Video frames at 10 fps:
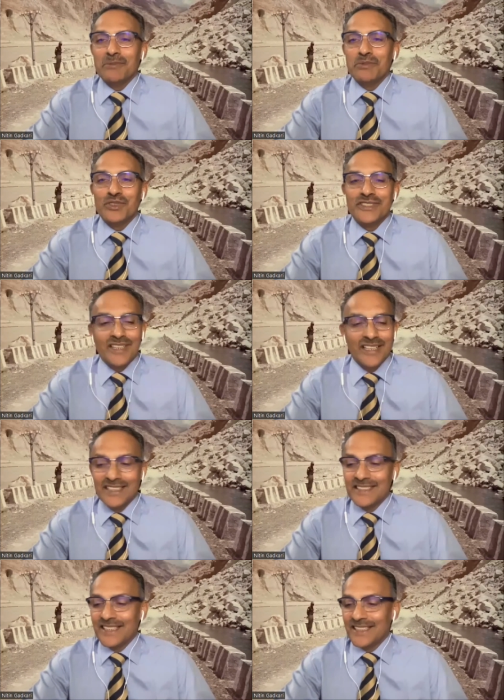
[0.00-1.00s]
I'm sure
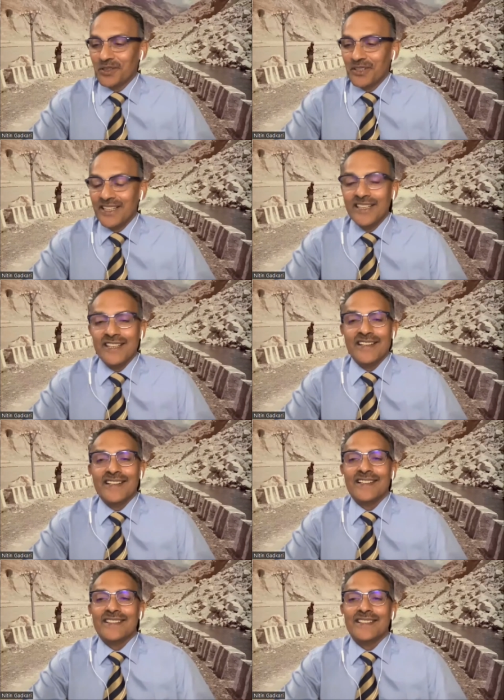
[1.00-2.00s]
General HK is already
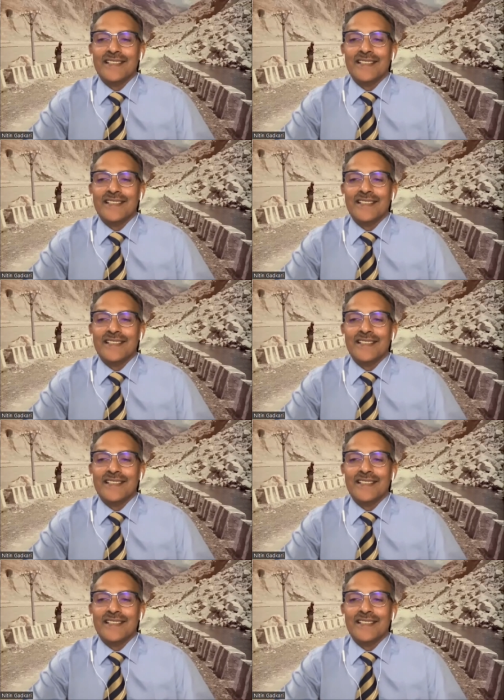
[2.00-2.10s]
hearing